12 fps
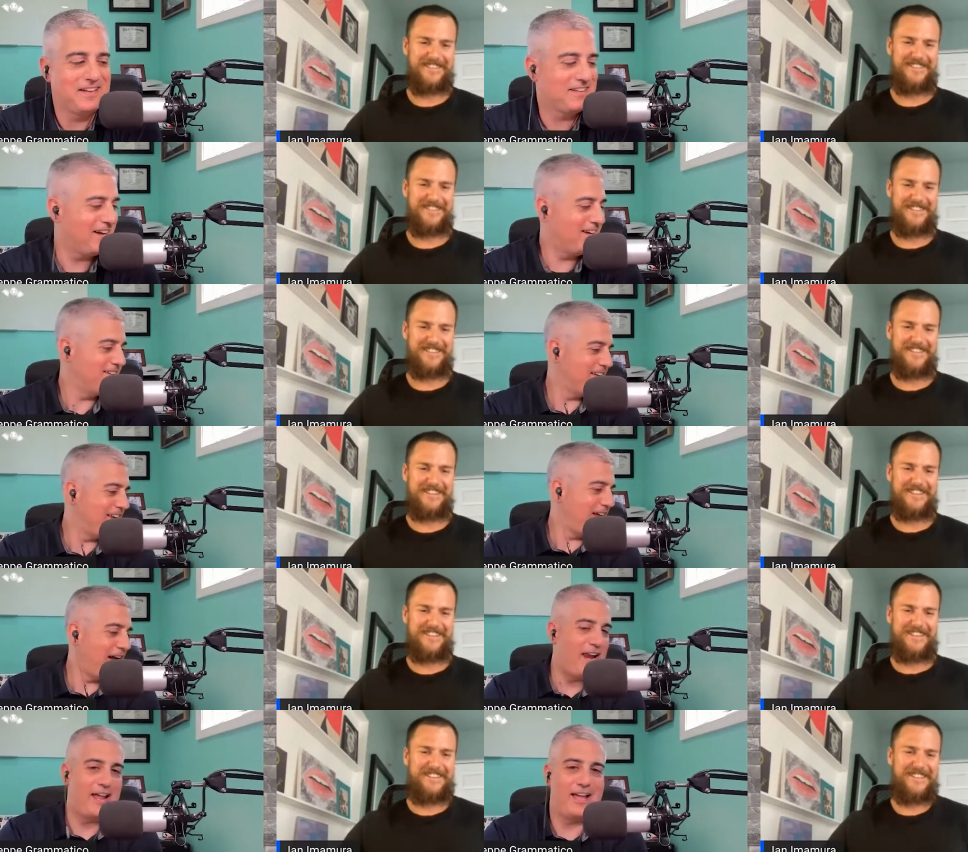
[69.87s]
Speaker 1: like that. And I
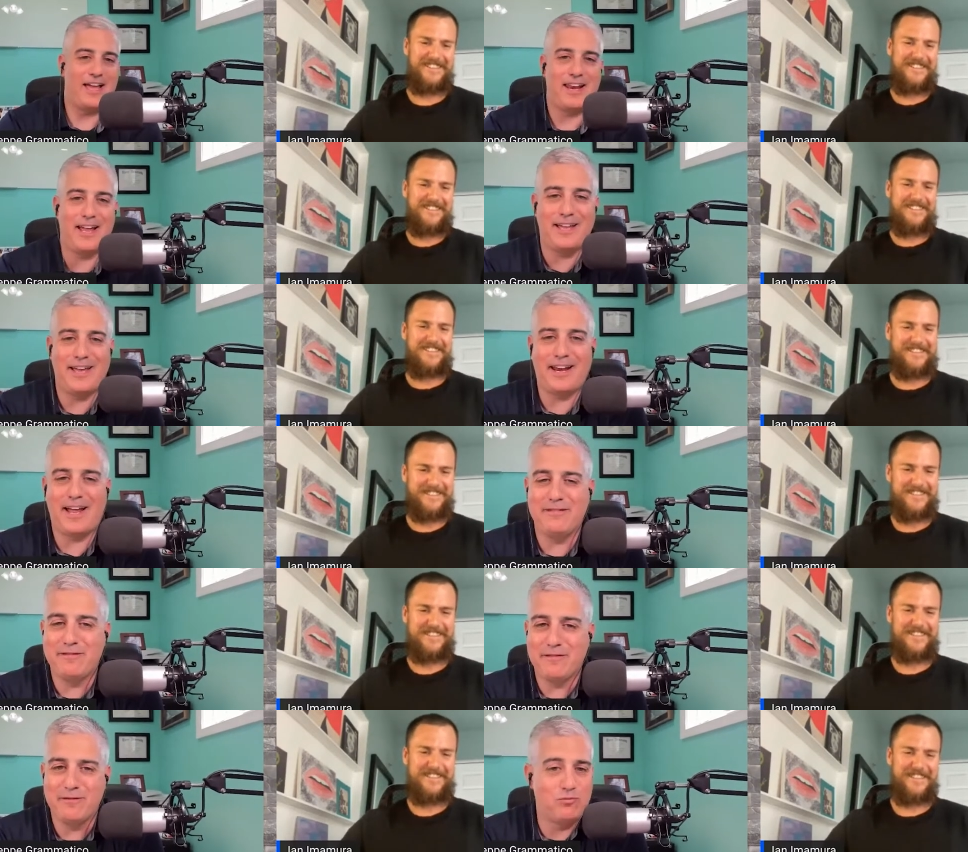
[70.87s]
and I and I and
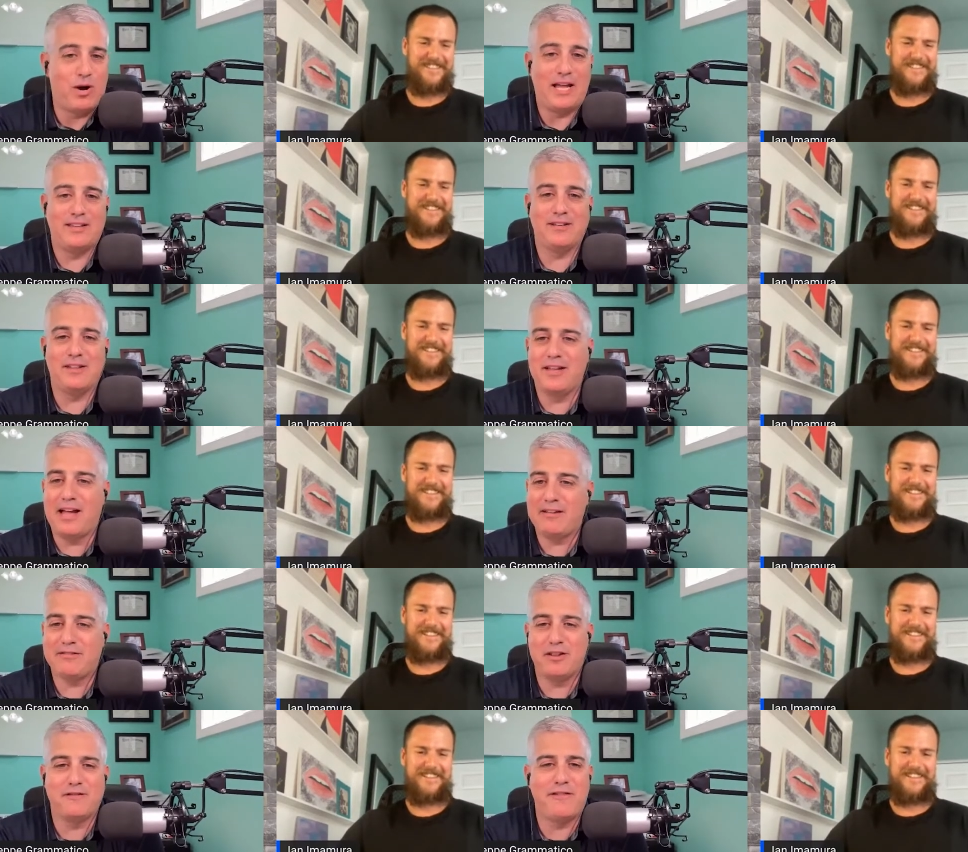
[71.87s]
I went to the I
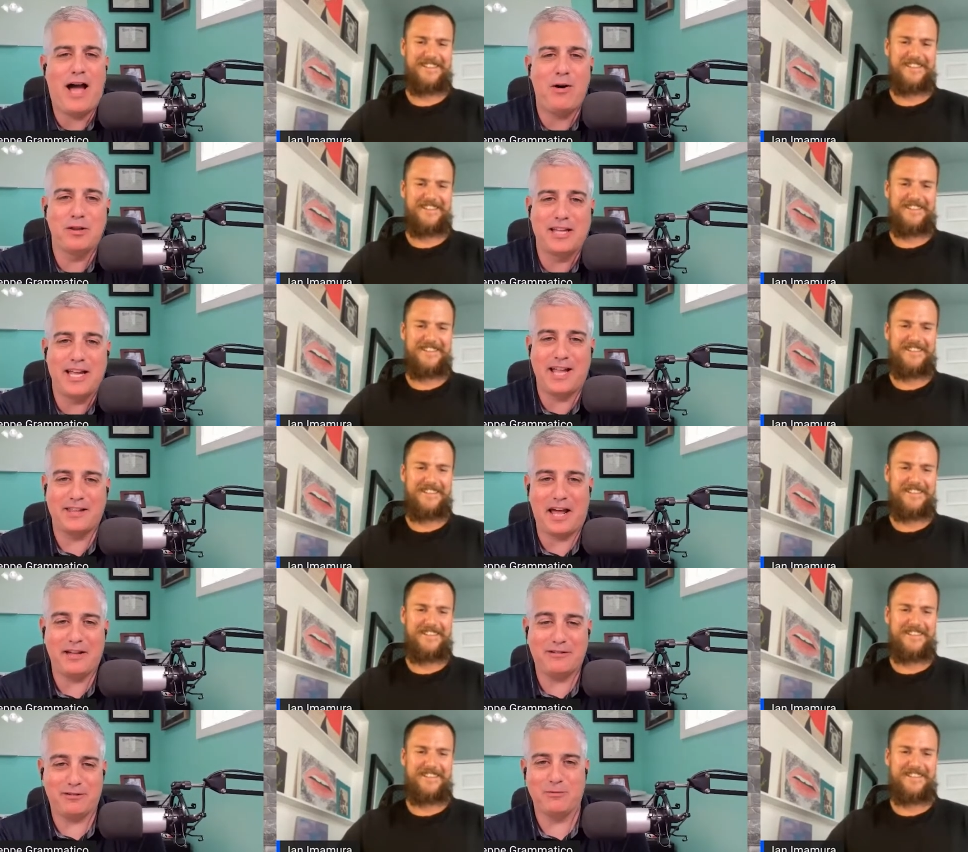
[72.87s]
saw the vowel at the end and I
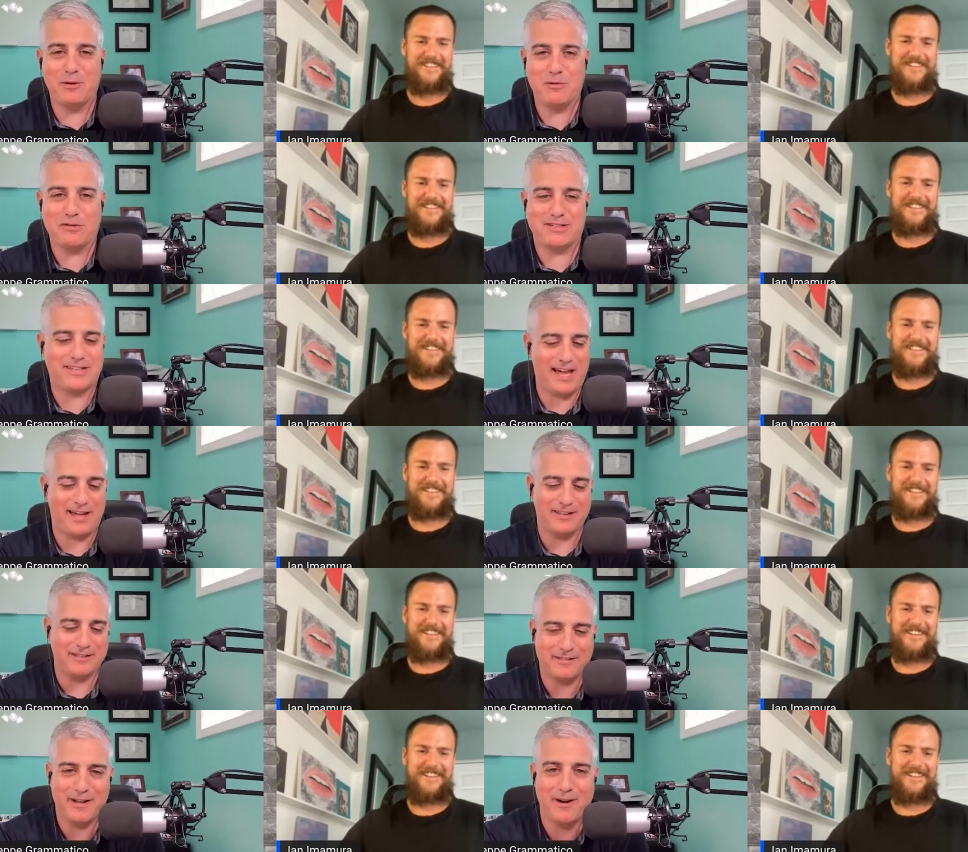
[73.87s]
assumed it was
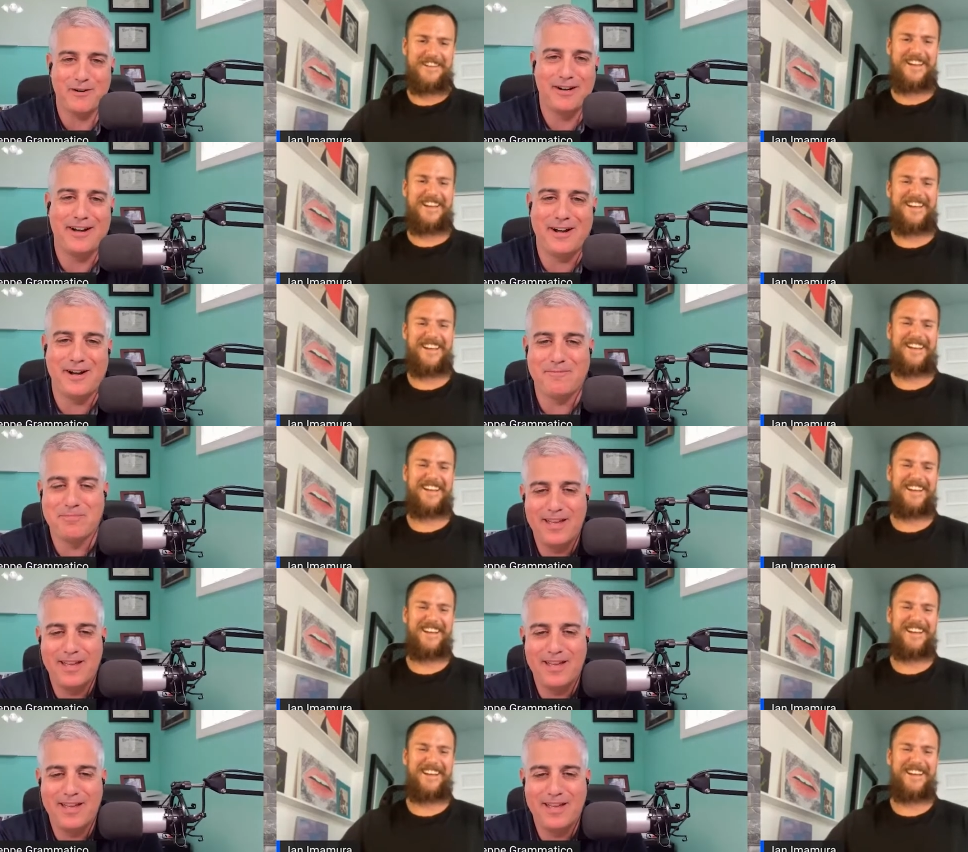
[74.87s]
Italian. So uh,